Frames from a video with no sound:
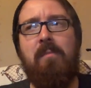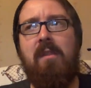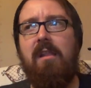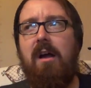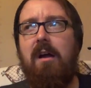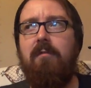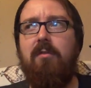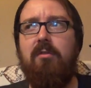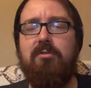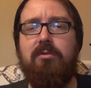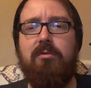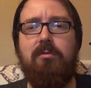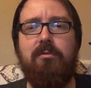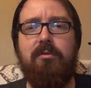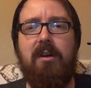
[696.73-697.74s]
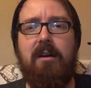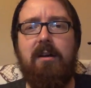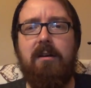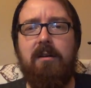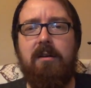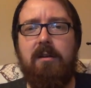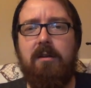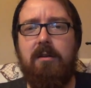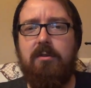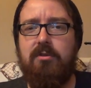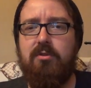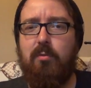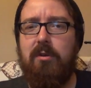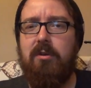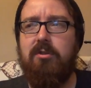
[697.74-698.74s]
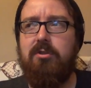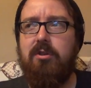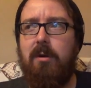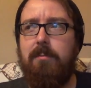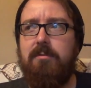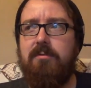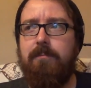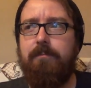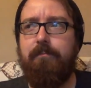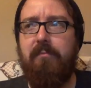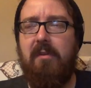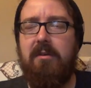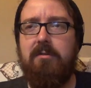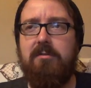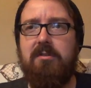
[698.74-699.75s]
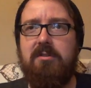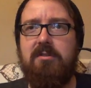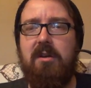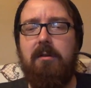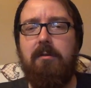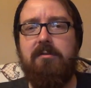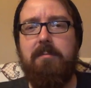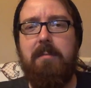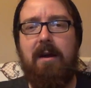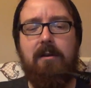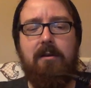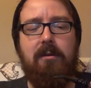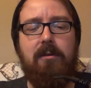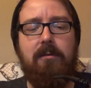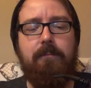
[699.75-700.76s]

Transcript: like those old uh, sweet shops that used to sell tobacco.